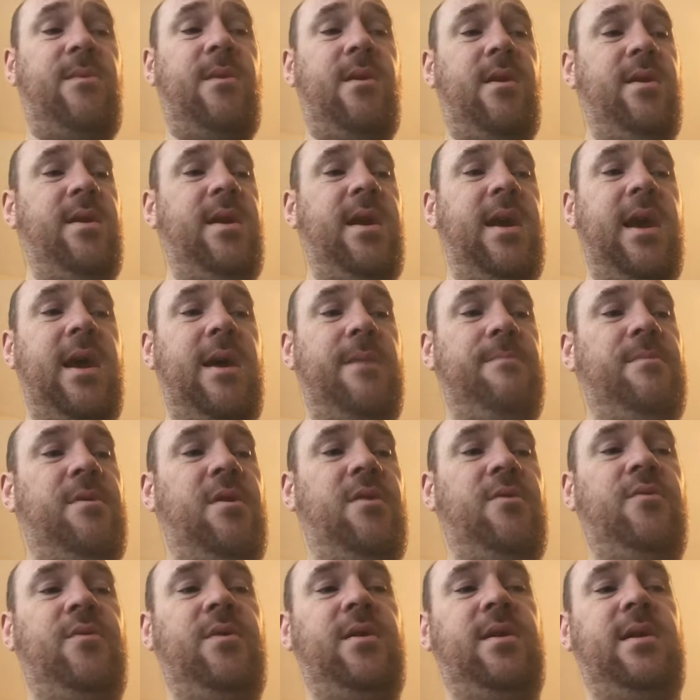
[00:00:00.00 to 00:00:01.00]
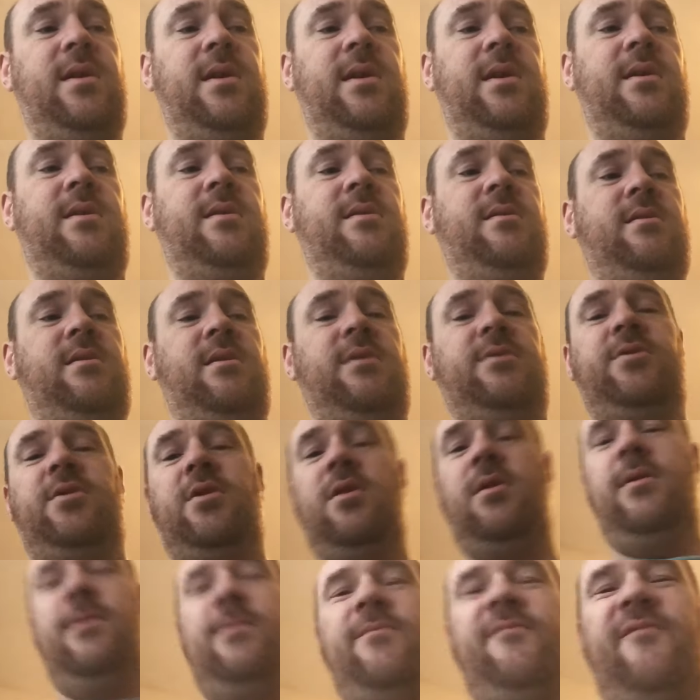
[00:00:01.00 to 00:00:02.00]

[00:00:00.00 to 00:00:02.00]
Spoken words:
yeah, I'm not really. In